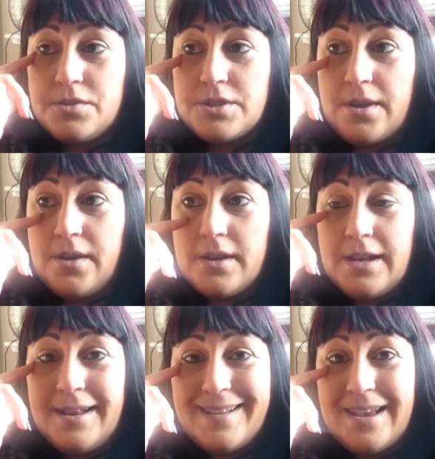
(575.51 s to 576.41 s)
So I'm
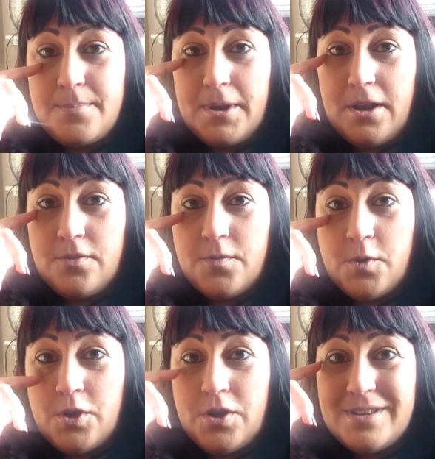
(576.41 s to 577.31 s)
going to link that below
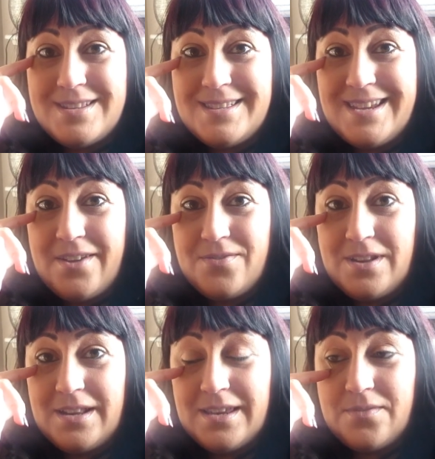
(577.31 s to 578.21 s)
for you and
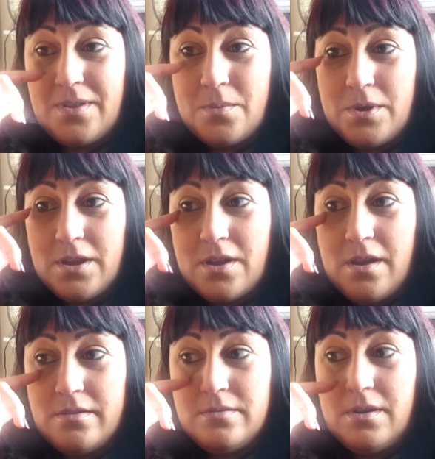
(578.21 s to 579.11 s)
definitely give that one a
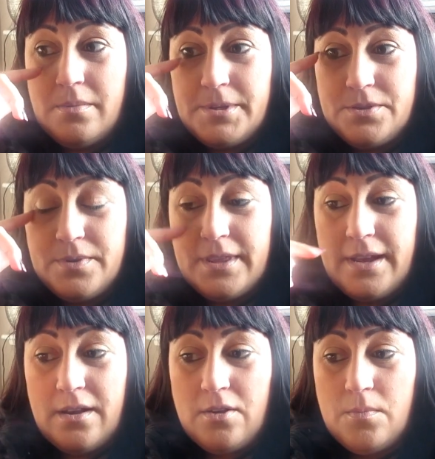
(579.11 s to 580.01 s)
go. I'll be doing
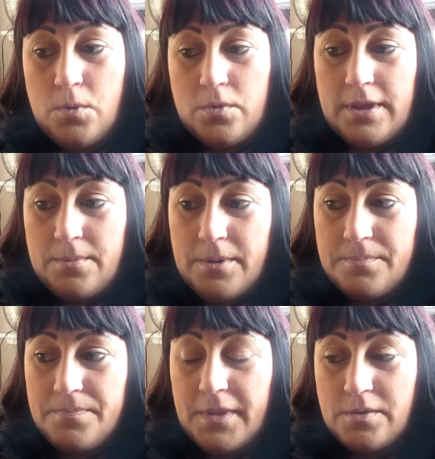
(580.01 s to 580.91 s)
that a lot more, that
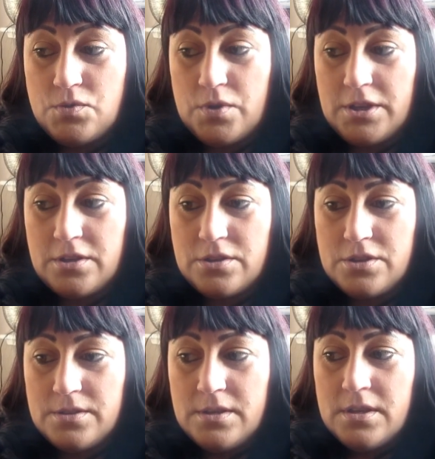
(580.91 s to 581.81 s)
one. That was really
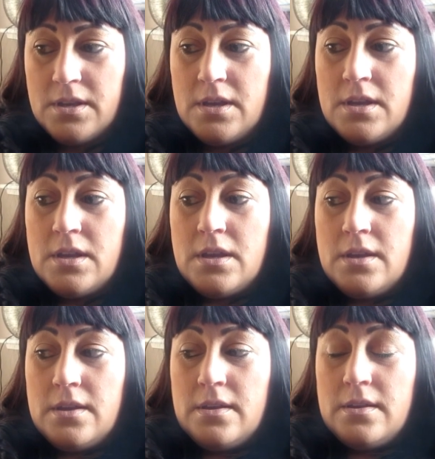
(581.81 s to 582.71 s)
good.
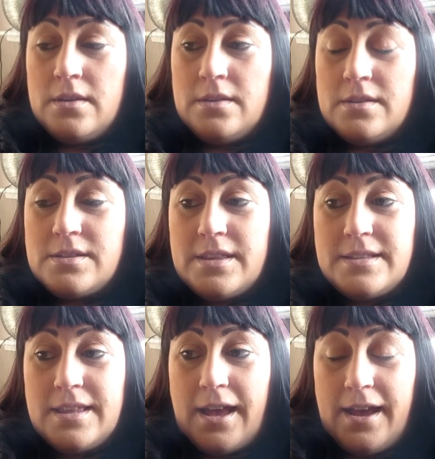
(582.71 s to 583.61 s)
So
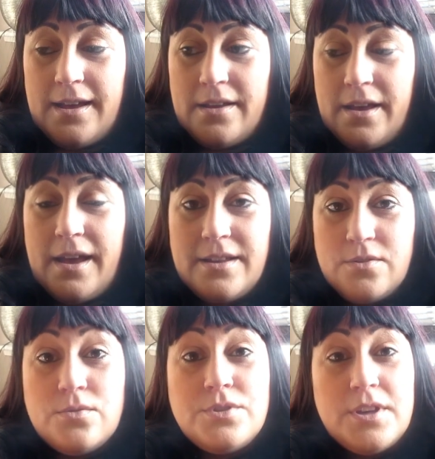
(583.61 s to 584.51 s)
there's that. And
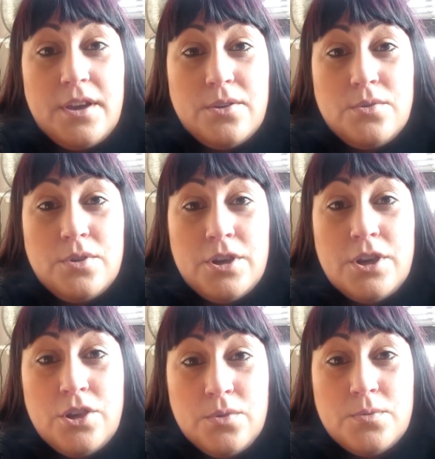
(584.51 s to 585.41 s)
also,
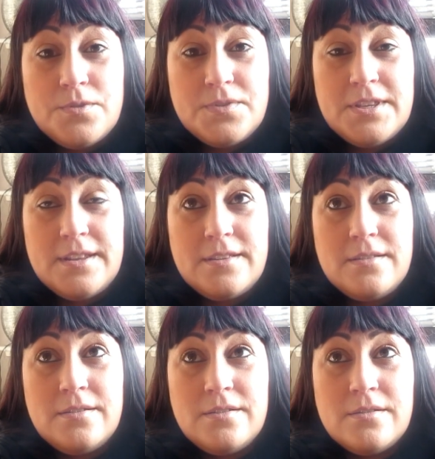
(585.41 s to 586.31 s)
you would have
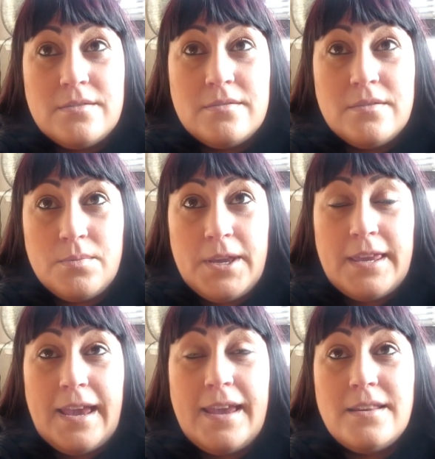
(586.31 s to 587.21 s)
seen the
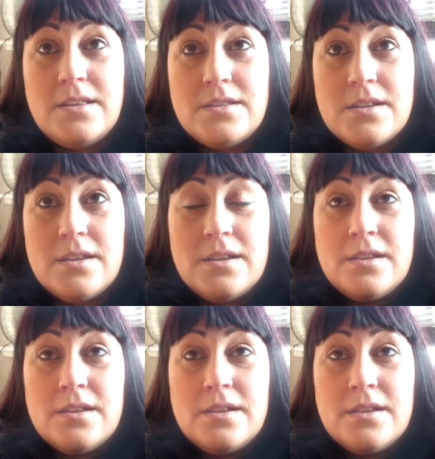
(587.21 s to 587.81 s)
weekend.